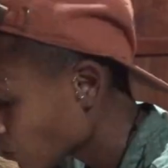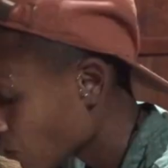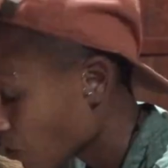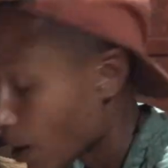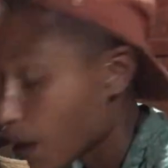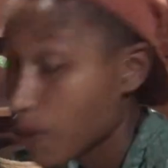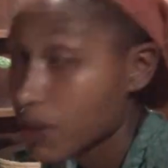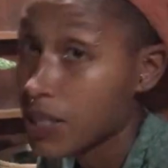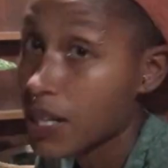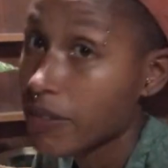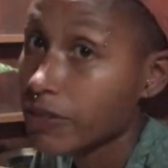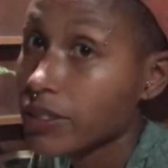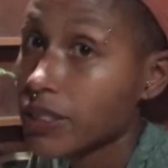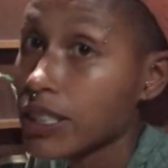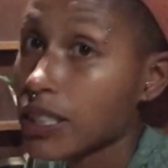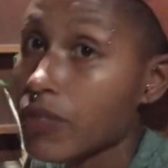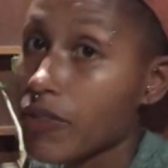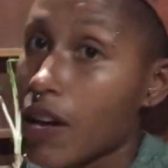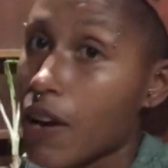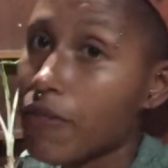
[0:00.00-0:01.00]
I would definitely
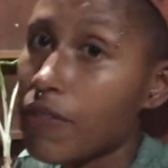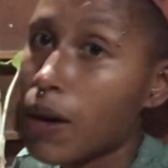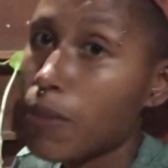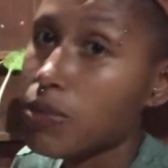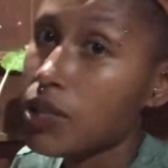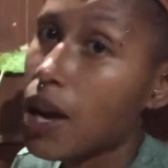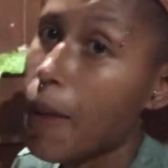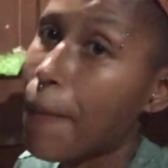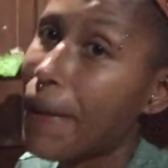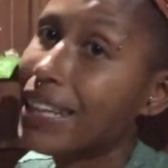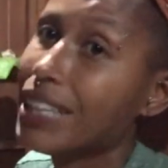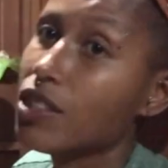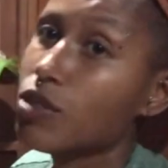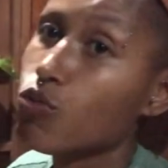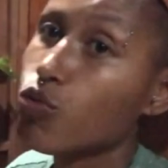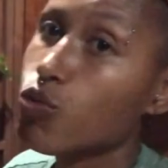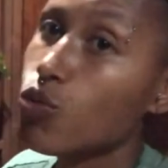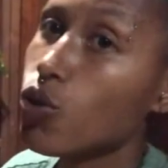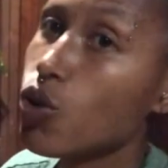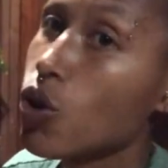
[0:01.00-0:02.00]
give it a thumbs up. And it's
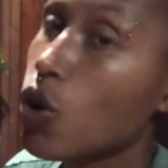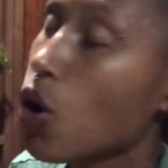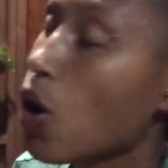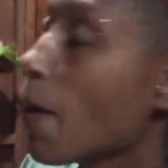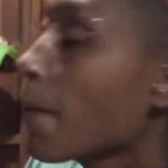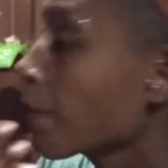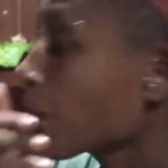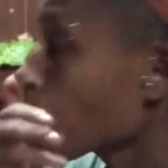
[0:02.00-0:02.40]
raw